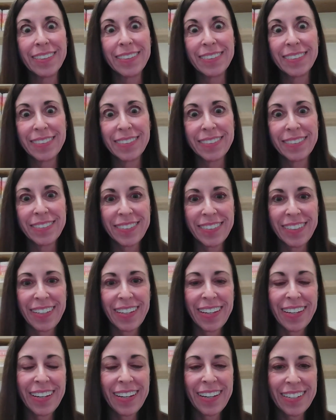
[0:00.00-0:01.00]
Oh my
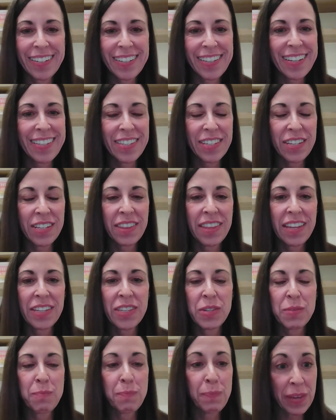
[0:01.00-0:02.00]
gosh, that's
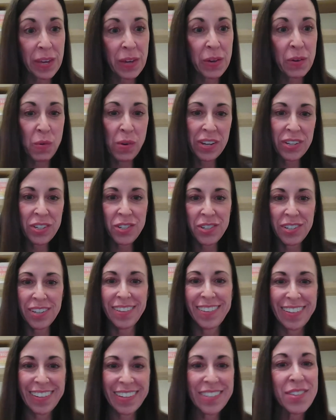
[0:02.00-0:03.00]
a big question
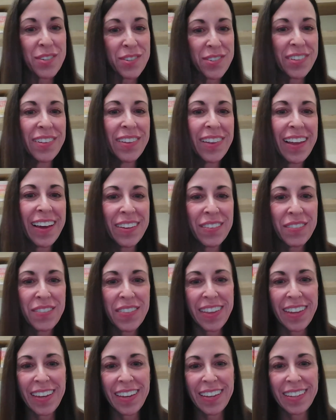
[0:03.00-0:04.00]
because there's a lot of
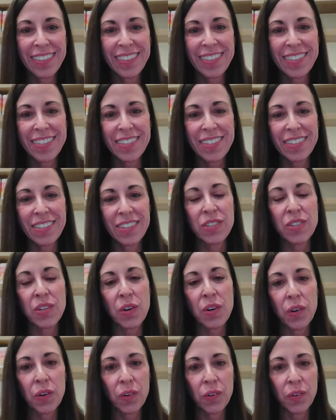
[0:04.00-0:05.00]
things.
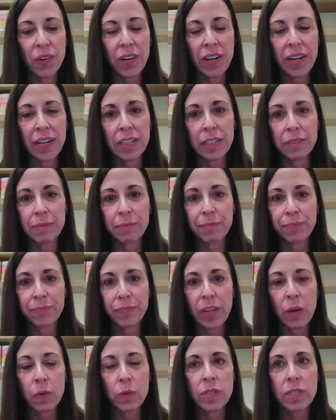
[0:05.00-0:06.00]
So
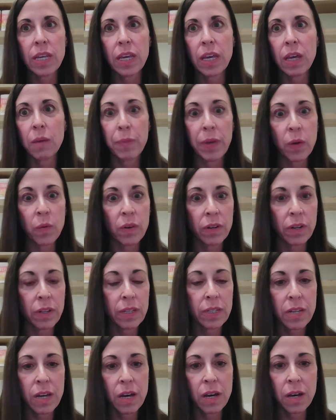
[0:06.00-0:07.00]
I would say a big one on
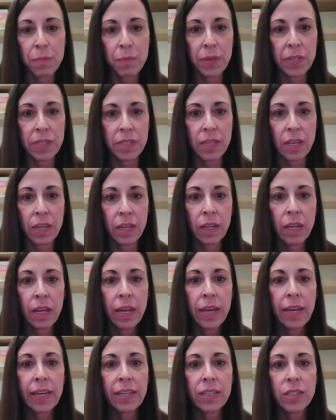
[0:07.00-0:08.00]
the top is that
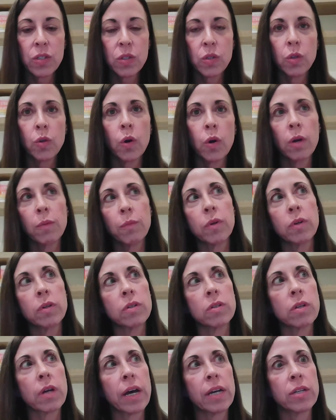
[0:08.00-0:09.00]
it's
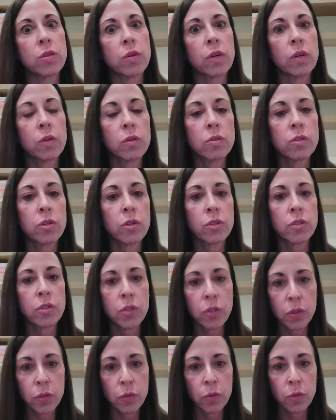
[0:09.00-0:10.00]
normal as you get older
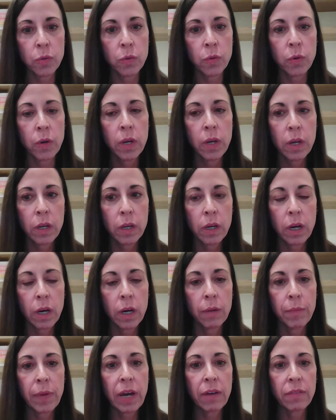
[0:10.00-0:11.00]
to
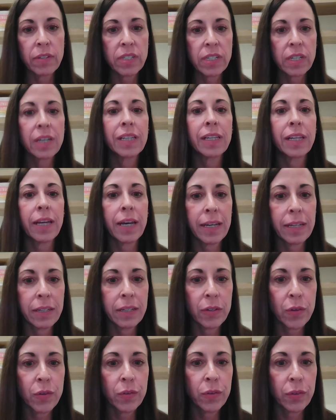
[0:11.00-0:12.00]
have a decline
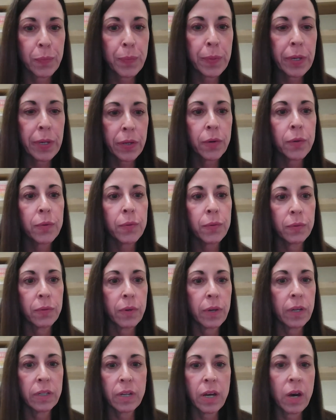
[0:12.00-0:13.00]
in your libido
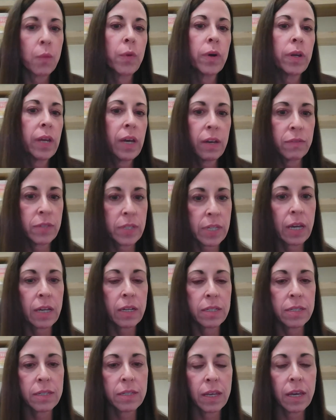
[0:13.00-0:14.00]
and not want to have
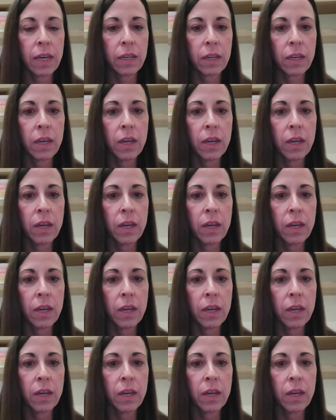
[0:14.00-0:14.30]
sex. Like,